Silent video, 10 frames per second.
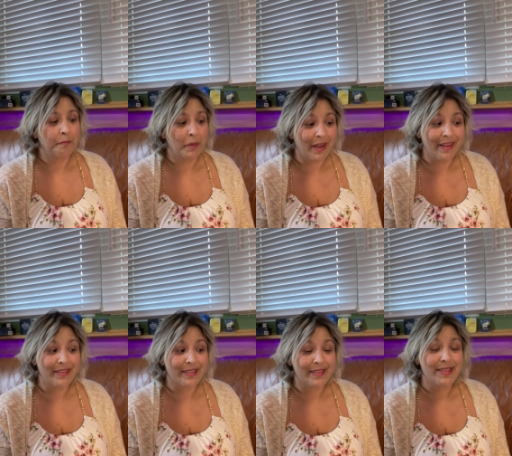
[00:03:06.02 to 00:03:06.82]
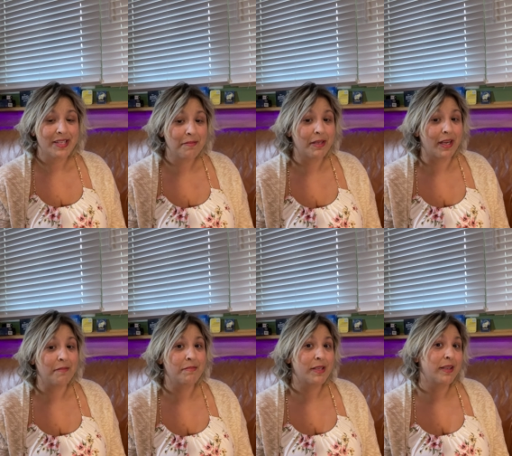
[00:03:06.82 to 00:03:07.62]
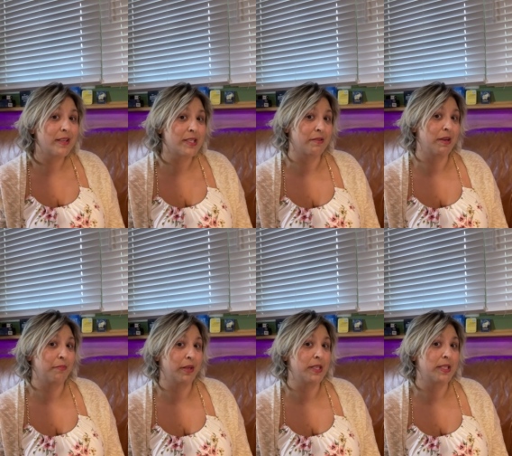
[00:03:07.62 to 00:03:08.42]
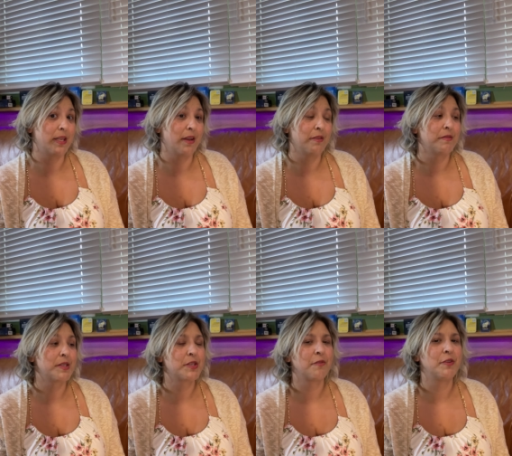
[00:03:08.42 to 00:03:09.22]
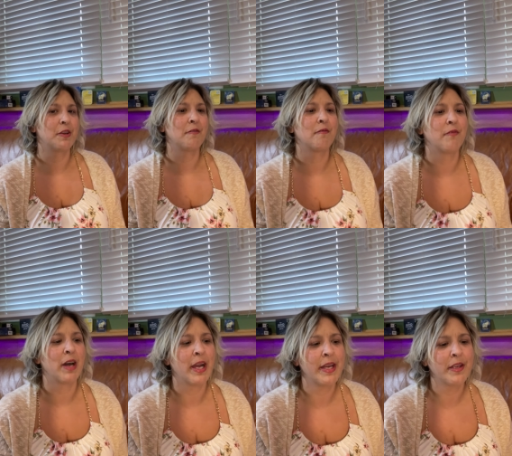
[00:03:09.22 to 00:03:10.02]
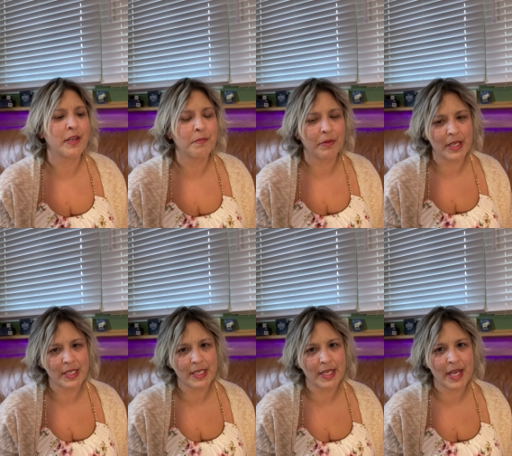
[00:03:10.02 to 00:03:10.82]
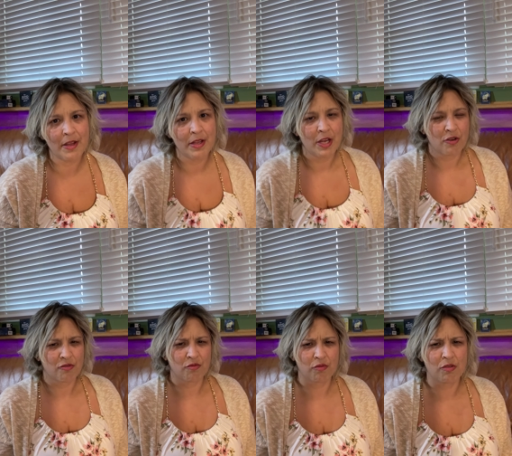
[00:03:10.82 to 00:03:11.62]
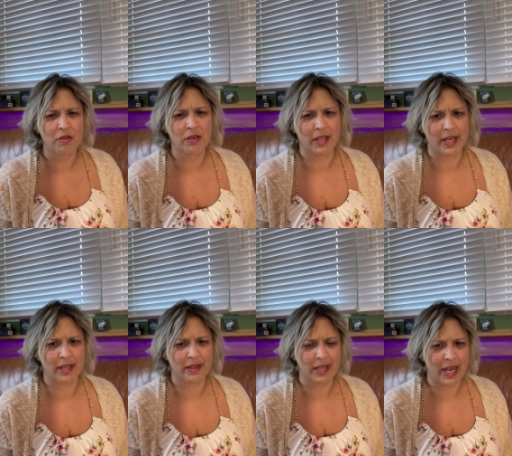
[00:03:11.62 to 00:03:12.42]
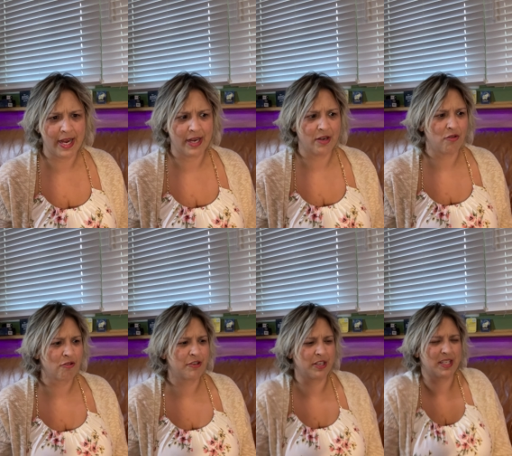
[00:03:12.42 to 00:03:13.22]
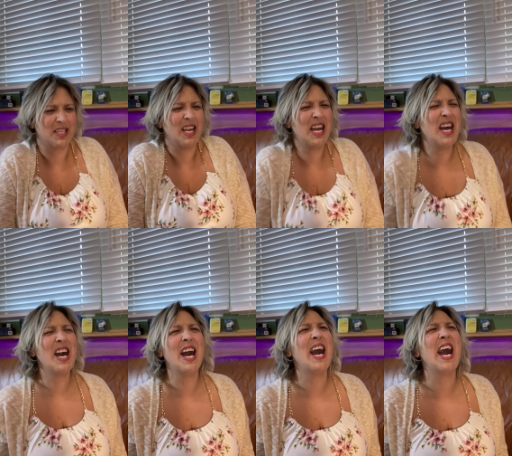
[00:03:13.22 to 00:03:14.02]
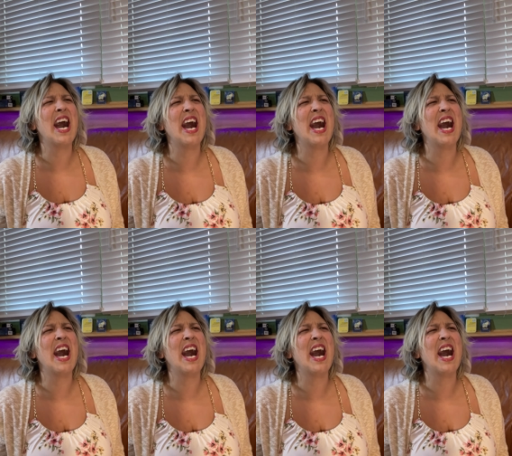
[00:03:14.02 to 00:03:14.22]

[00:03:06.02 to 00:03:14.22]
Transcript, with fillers: But sometimes it is the right place to yell. So if you can find a good place to yell, roar like a lion or just ah